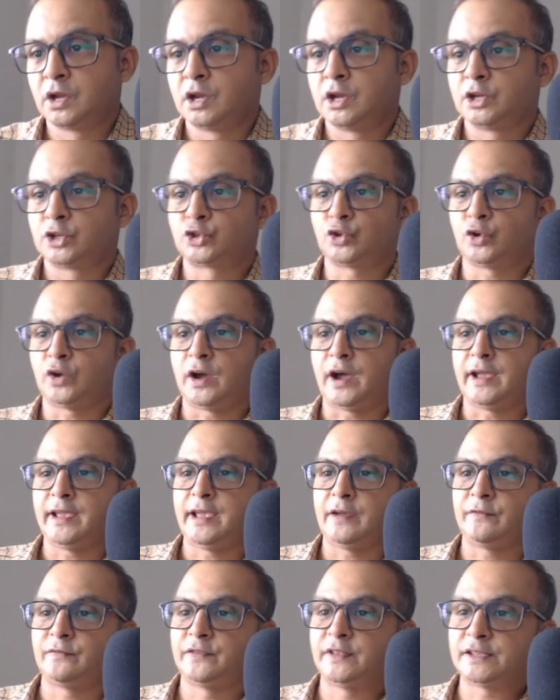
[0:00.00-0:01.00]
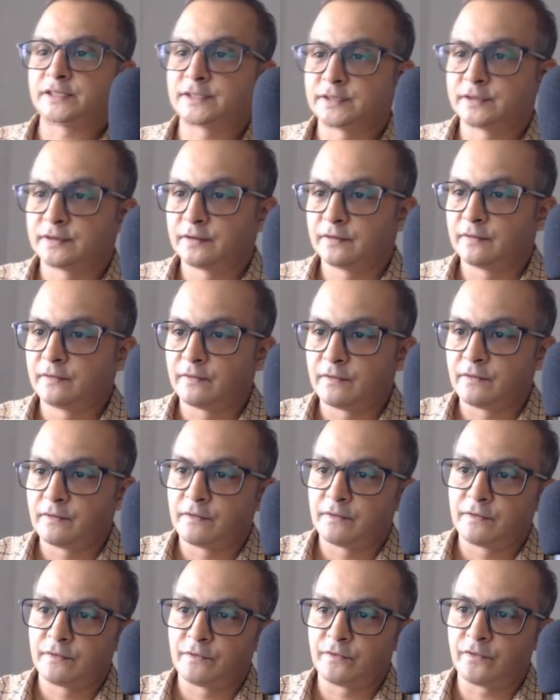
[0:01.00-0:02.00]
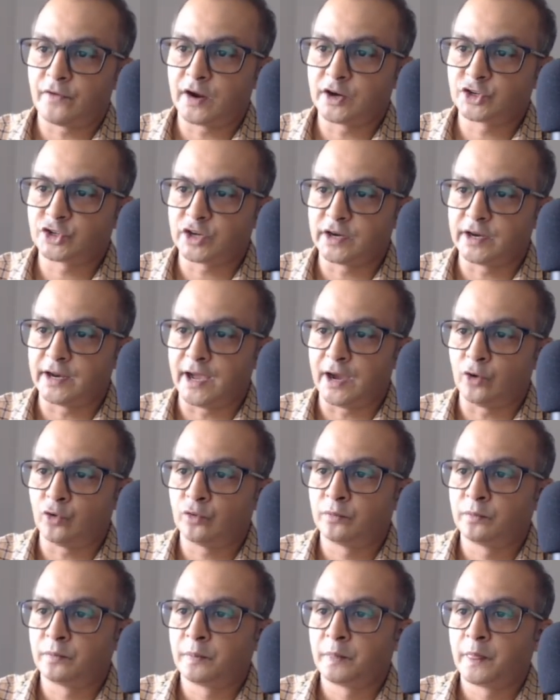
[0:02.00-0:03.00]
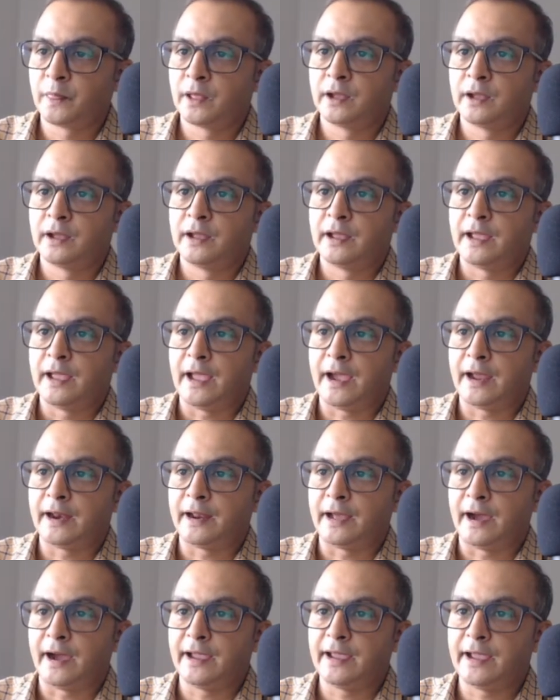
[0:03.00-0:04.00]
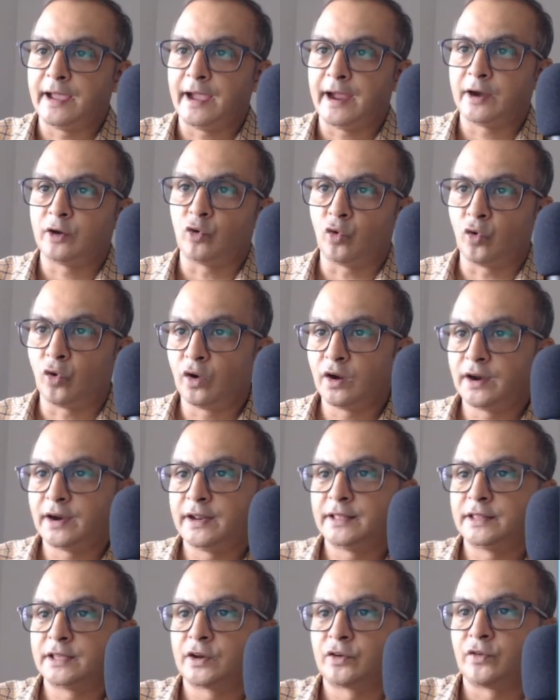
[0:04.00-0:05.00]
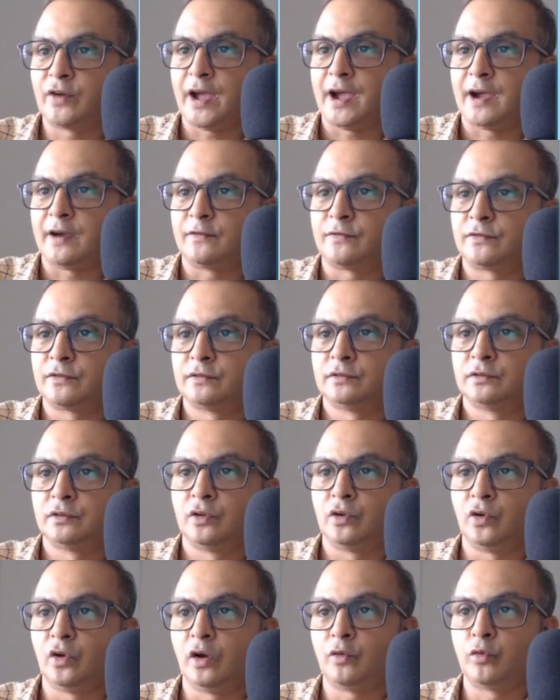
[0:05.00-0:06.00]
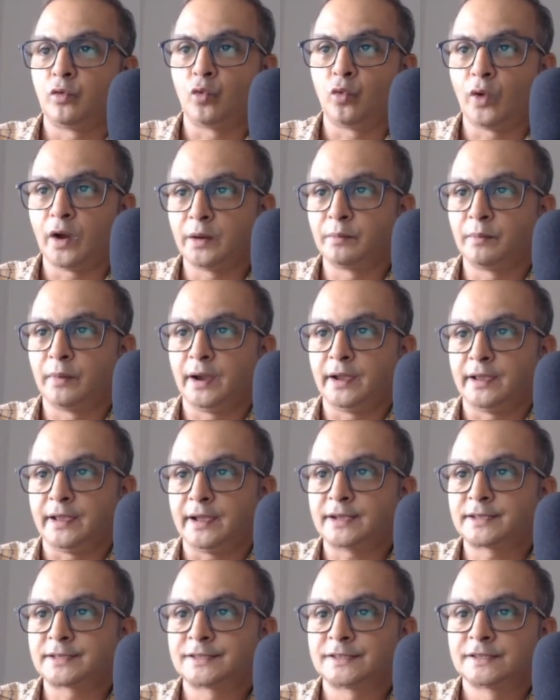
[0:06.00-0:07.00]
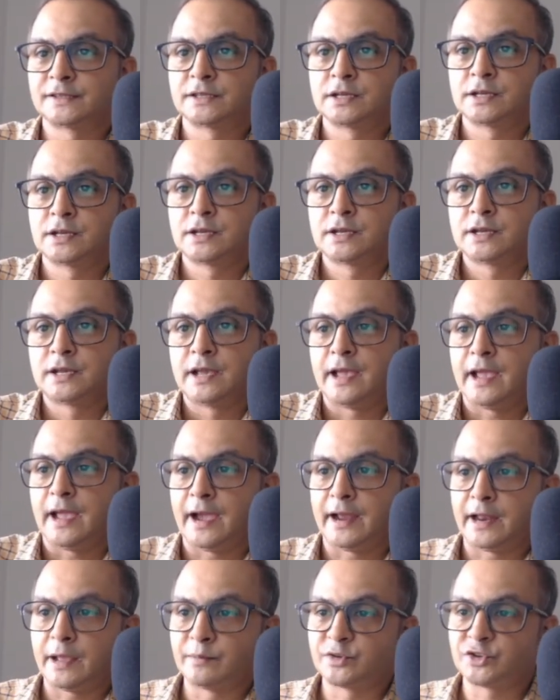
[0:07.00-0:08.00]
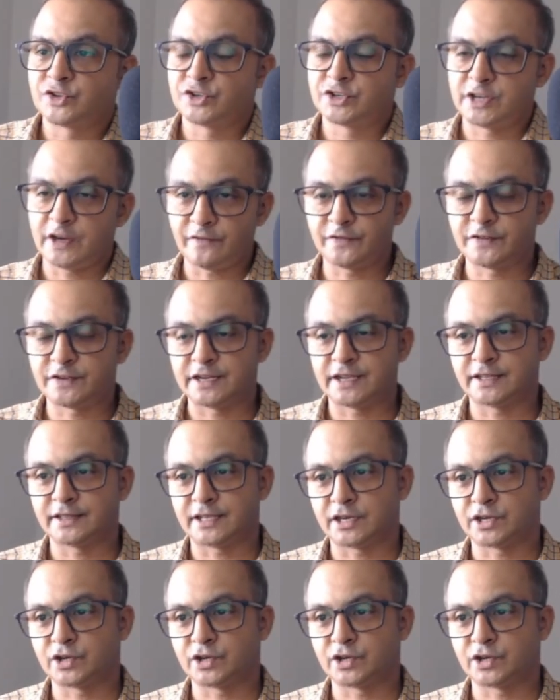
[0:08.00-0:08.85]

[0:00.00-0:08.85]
So I have this function now, and I had already the graph of 1 by x, and I'm shifting that